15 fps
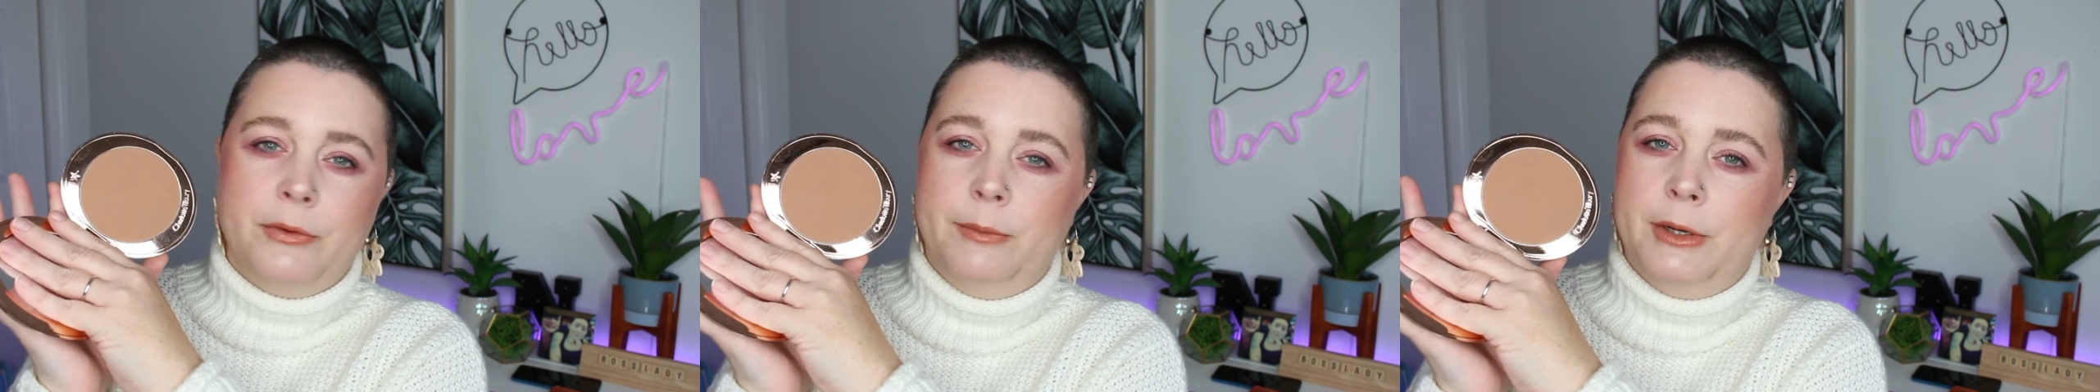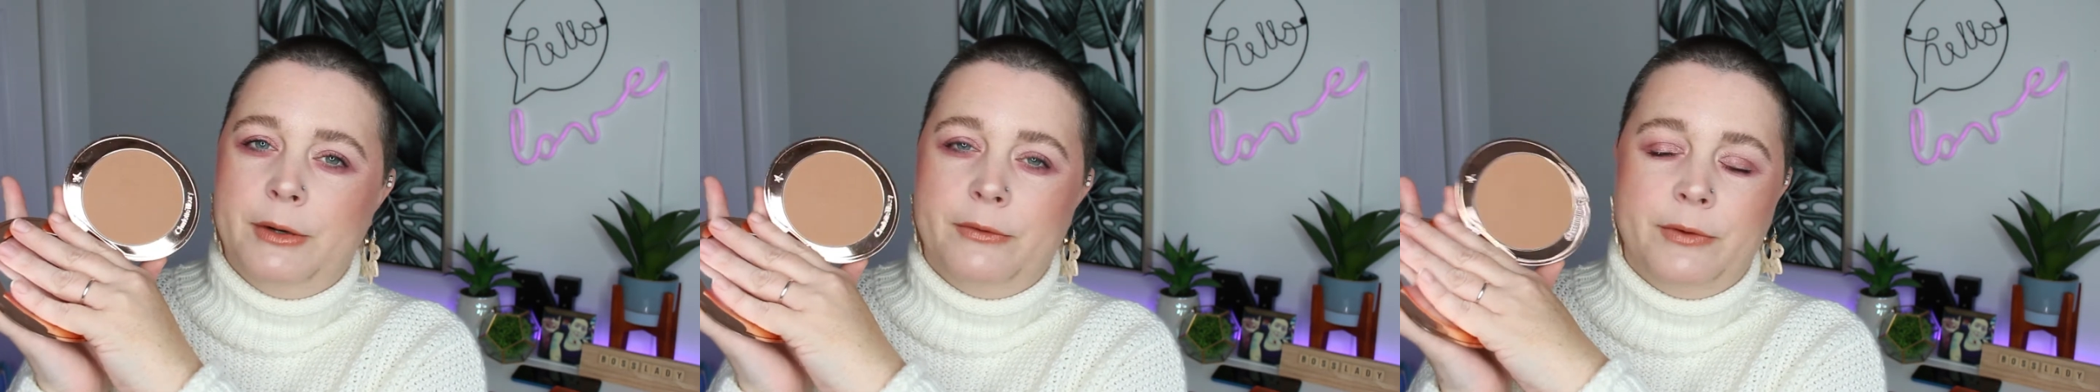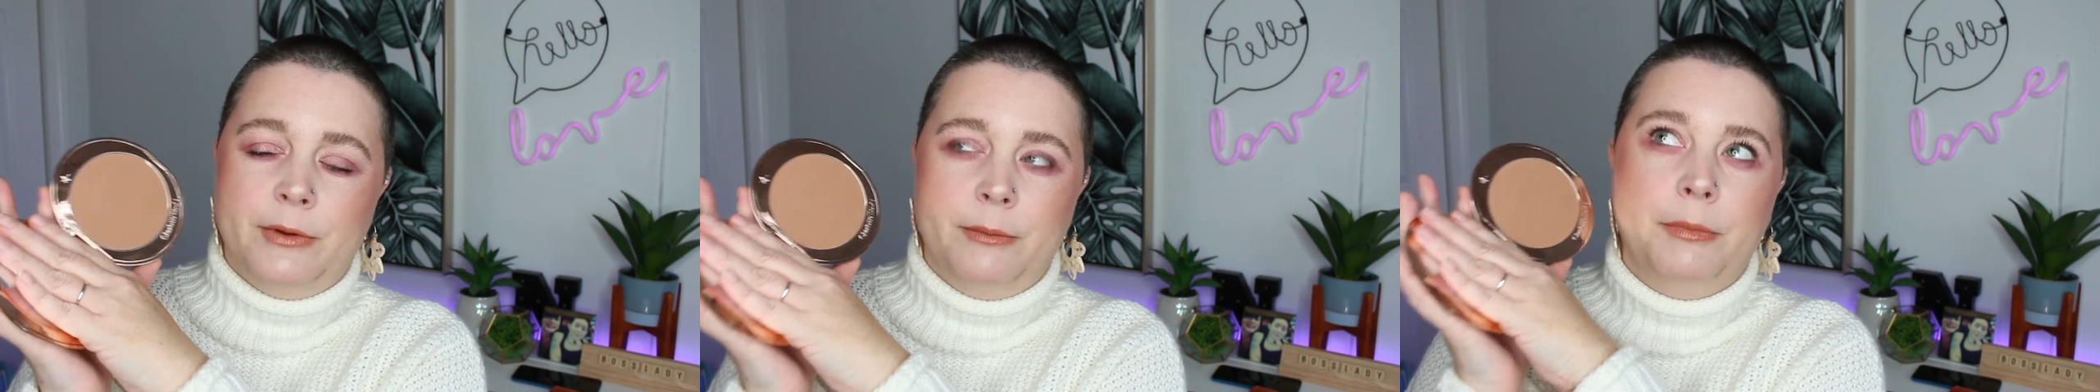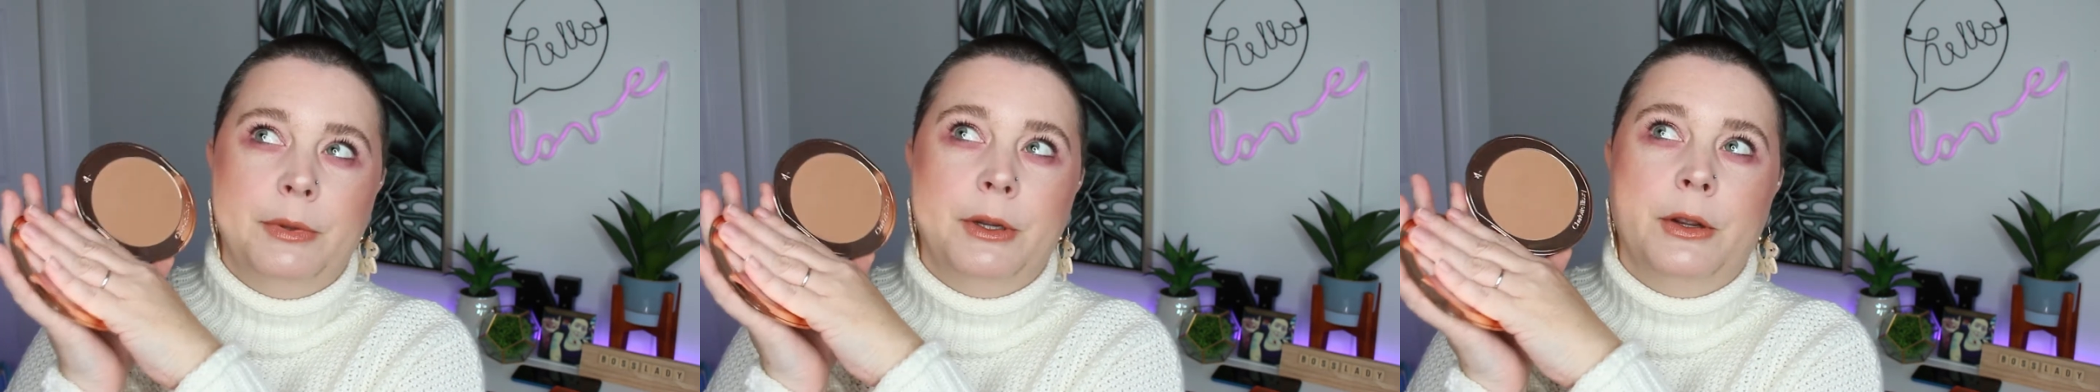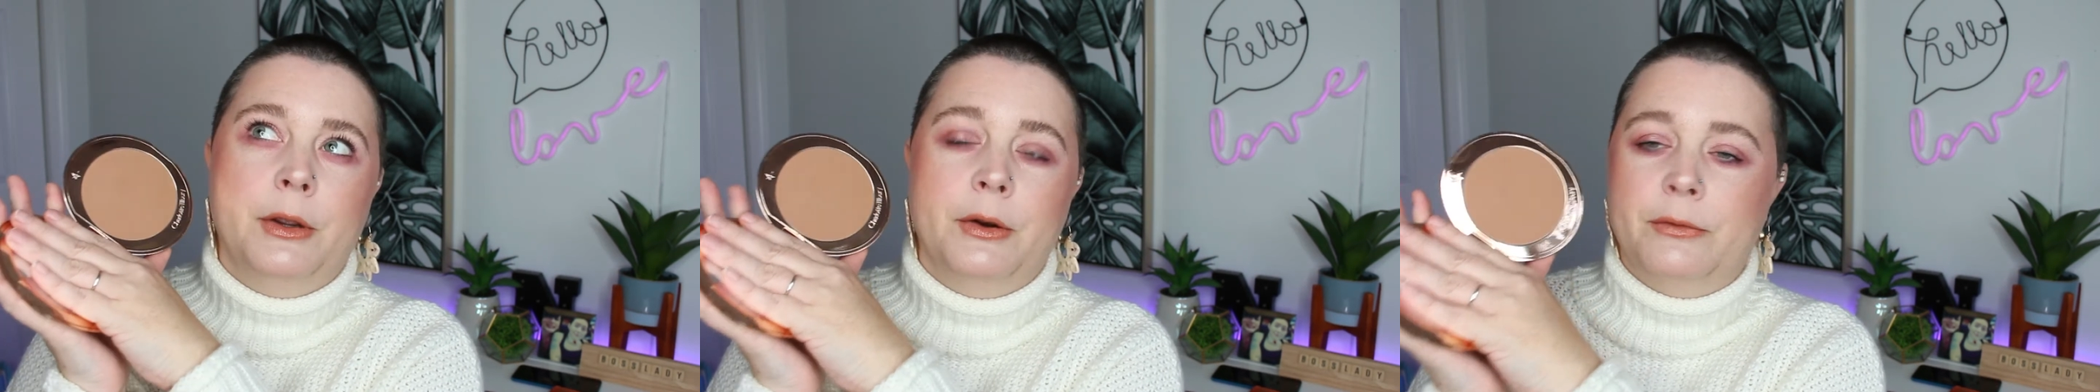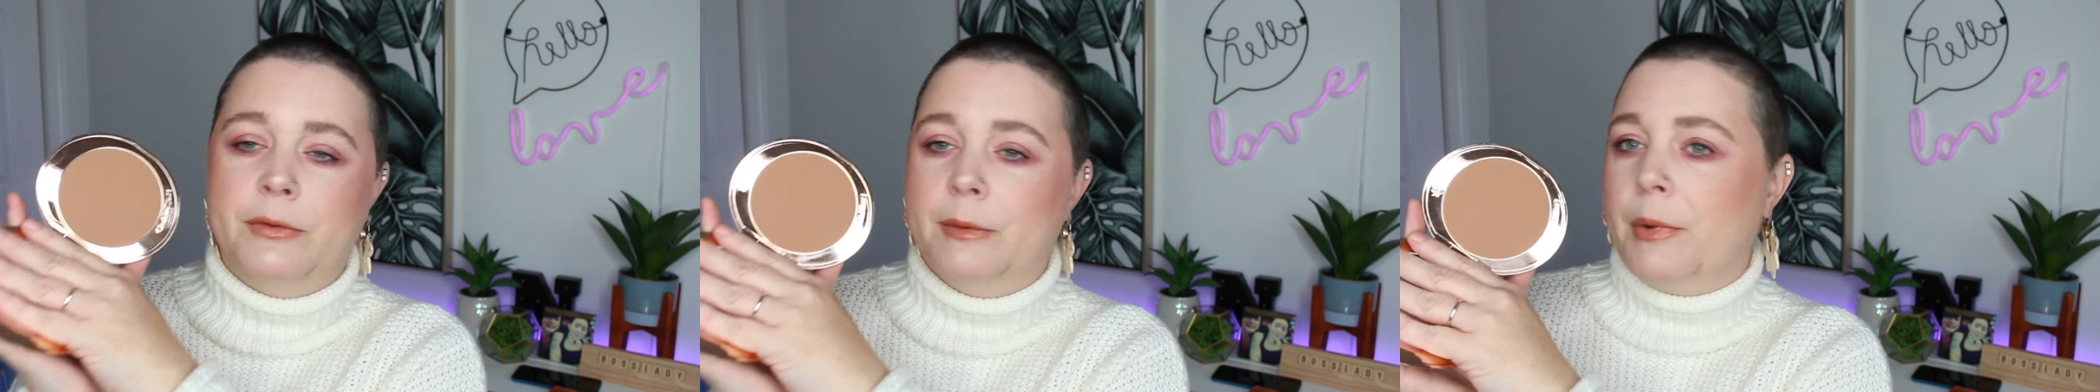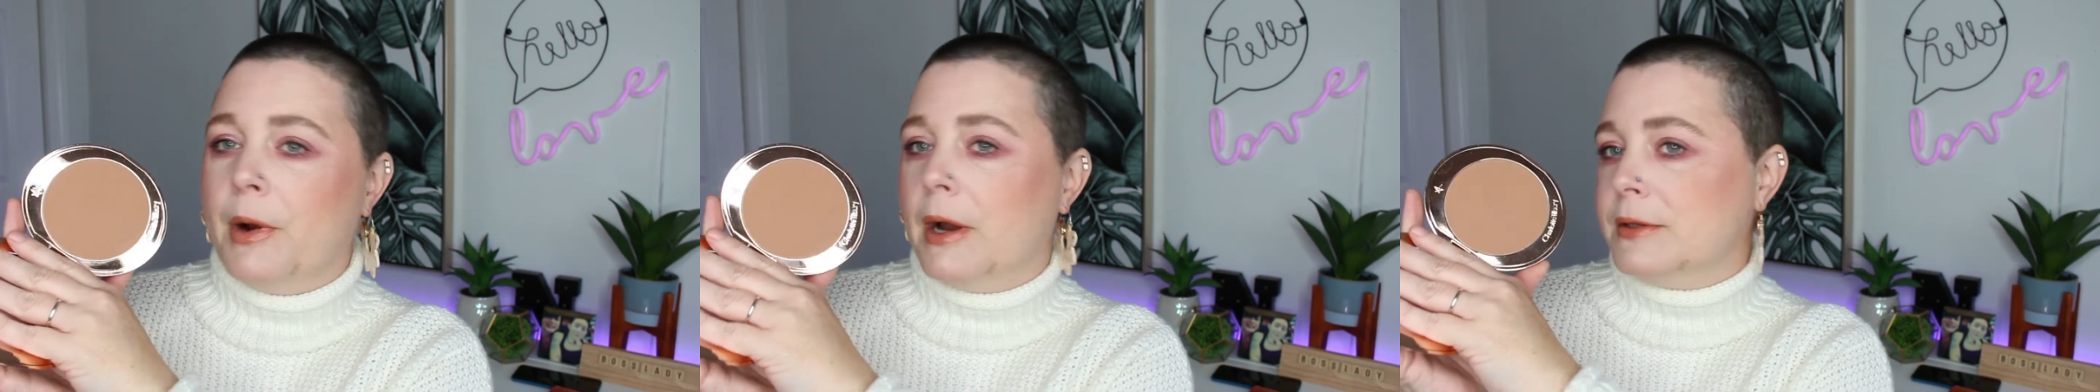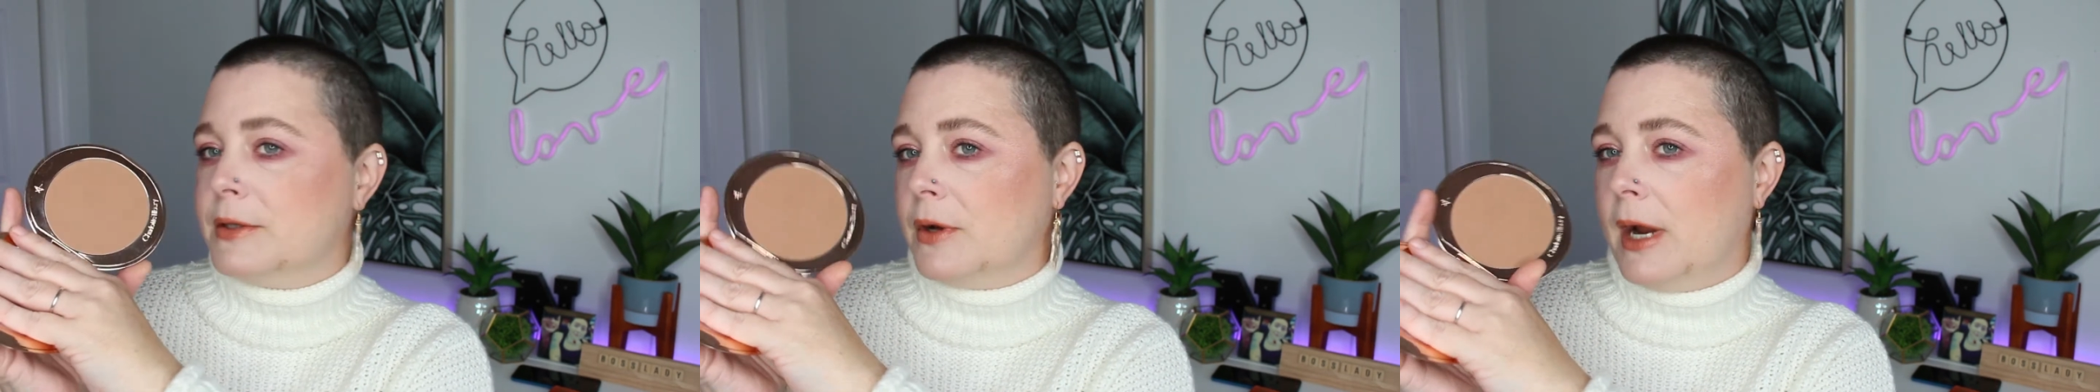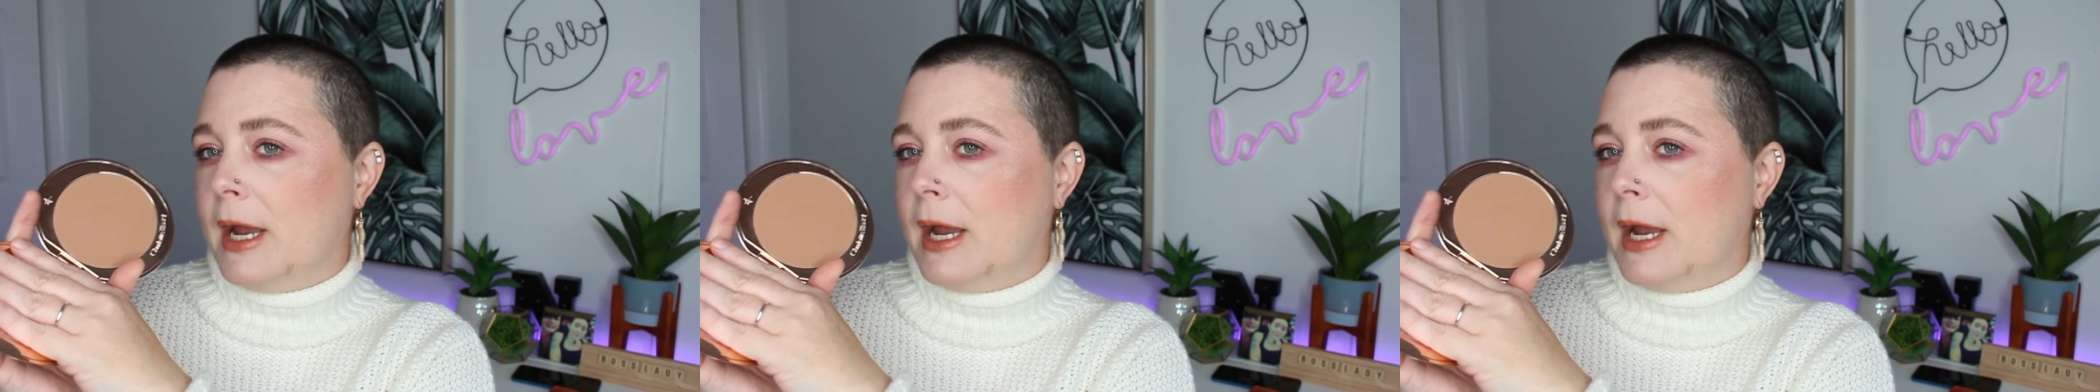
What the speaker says: beautiful, beautiful bronzer.